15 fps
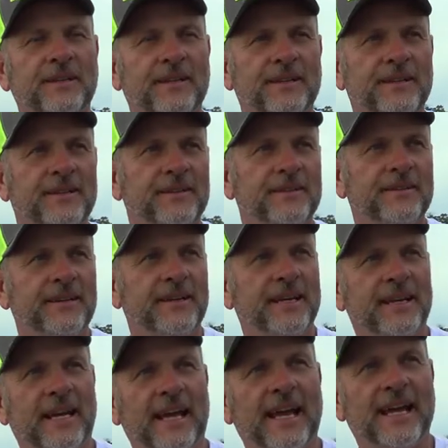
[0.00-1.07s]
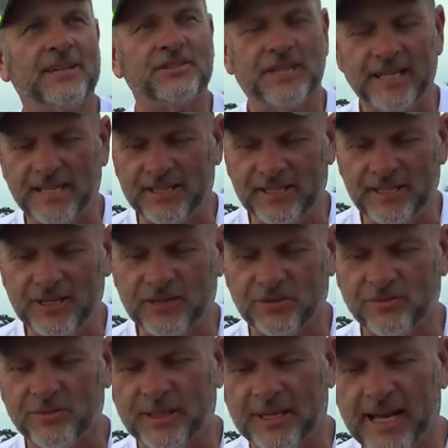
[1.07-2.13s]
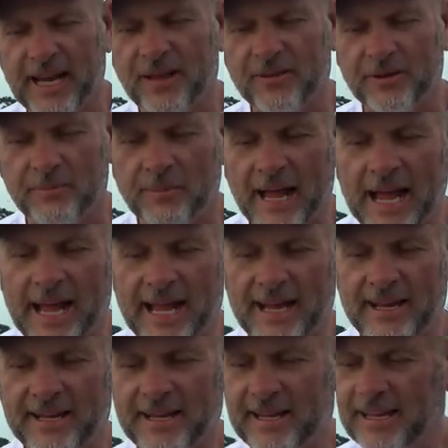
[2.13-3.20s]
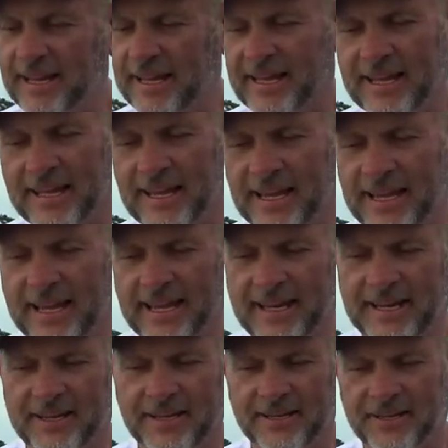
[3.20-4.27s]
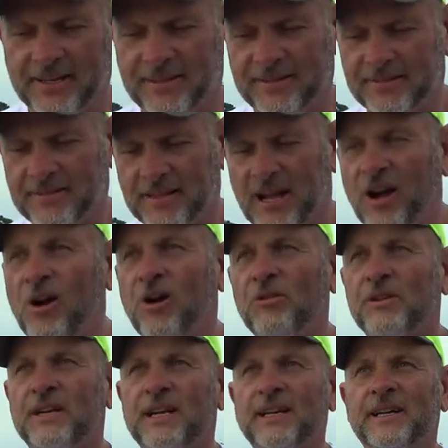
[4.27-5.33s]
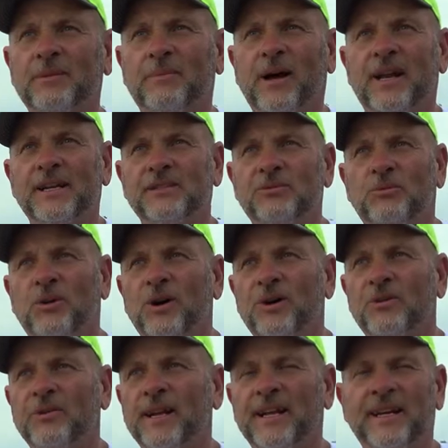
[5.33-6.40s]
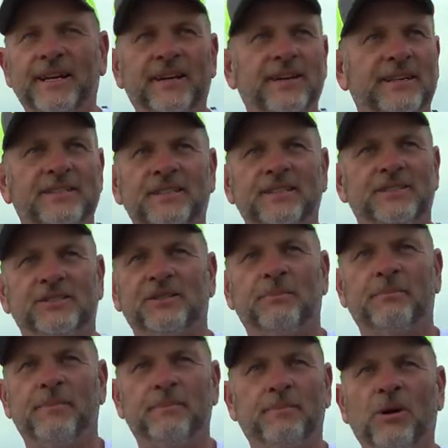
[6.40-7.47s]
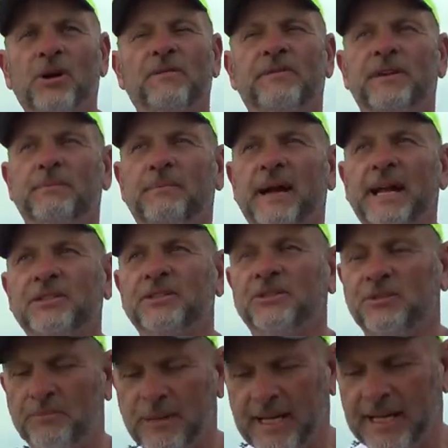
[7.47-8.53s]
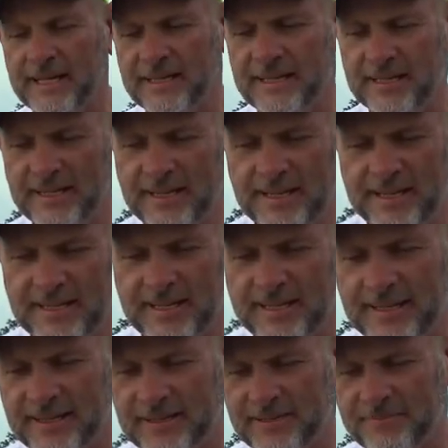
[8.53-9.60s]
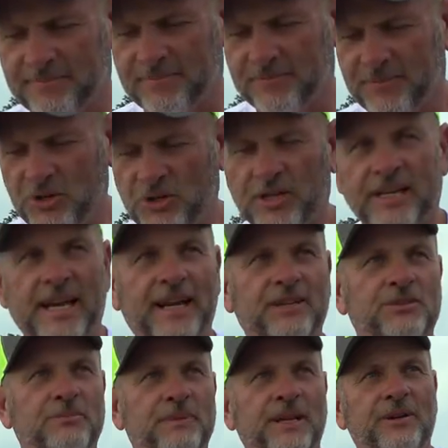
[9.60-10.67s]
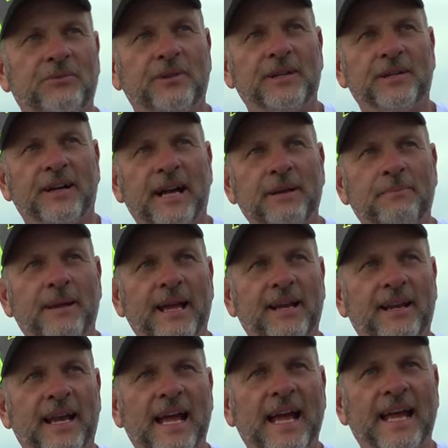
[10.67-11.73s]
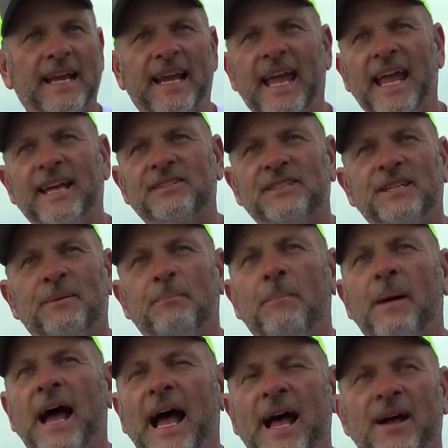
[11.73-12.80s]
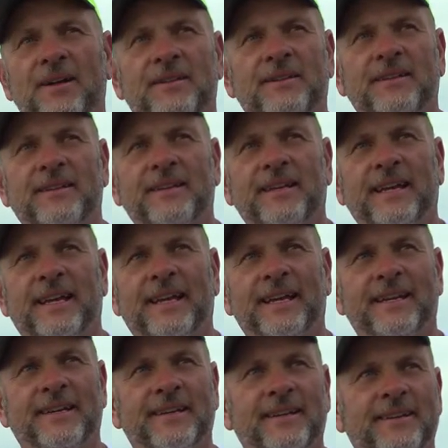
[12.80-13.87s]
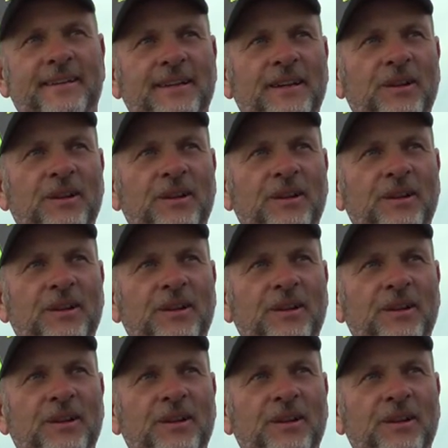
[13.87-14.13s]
in the last 10 years, but now they're back. And all the clear bodies of water around here, it's just a perfect, magical bait. You can take a spinning reel, 8-pound line, and cast it a mile. And I